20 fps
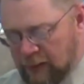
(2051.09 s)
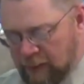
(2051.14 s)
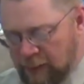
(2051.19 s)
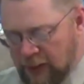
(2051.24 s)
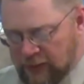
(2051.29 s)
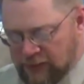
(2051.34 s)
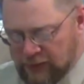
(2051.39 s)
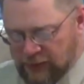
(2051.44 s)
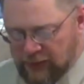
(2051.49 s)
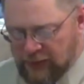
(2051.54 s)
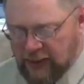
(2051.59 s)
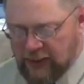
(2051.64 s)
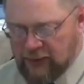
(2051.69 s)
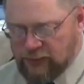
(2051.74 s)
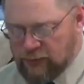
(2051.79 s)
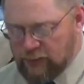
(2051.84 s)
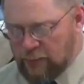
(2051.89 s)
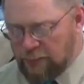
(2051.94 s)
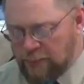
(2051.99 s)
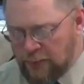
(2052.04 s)
Basically,
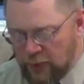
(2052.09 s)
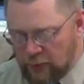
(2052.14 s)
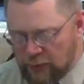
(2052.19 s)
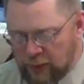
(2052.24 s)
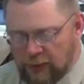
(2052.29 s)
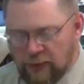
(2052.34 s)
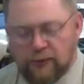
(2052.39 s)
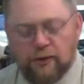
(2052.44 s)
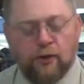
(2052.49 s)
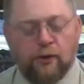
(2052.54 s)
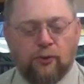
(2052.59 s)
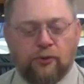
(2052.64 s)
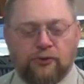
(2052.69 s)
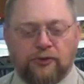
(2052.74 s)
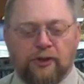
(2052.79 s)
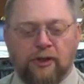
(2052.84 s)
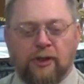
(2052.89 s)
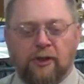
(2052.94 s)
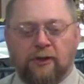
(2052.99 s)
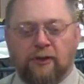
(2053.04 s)
he's rebuking
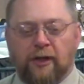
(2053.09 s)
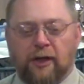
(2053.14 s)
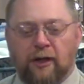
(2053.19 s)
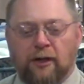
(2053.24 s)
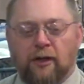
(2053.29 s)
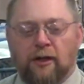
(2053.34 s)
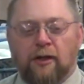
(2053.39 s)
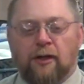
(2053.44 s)
those that